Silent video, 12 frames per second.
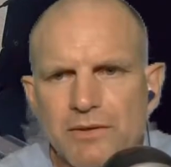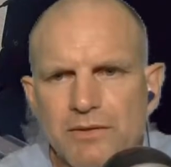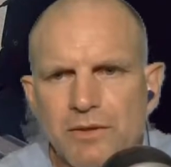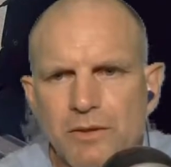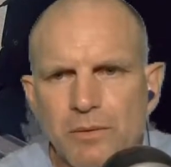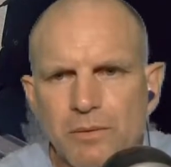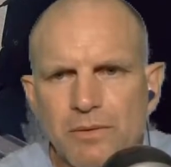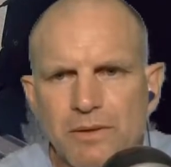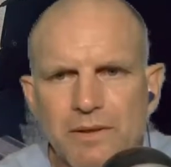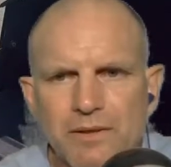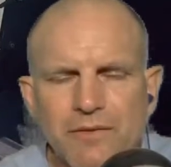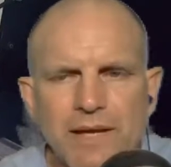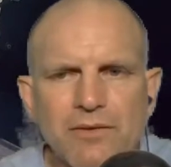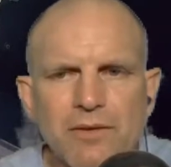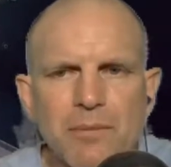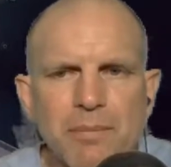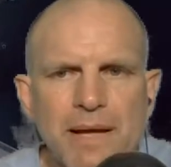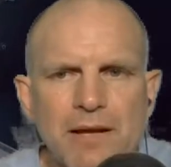So the advantage of
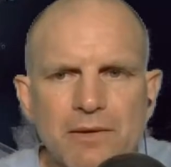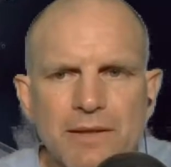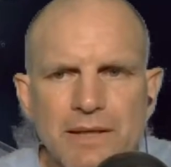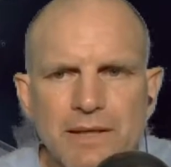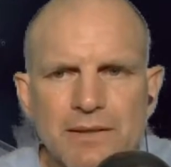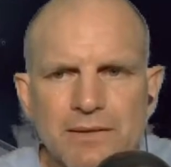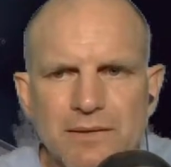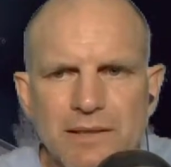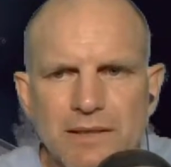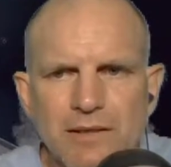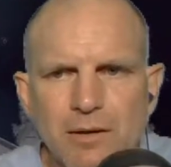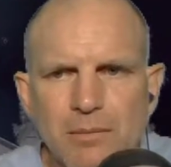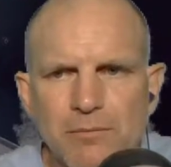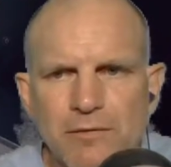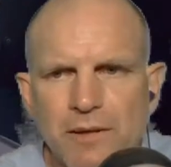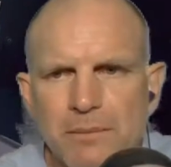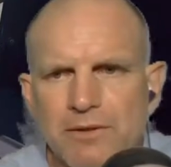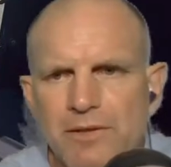the Powell deck is the carbon
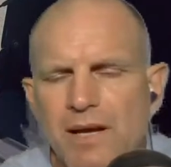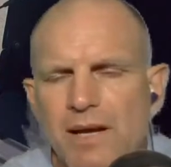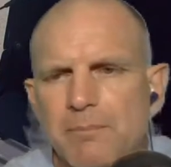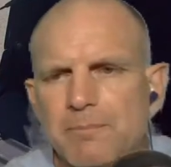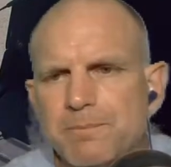fiber top.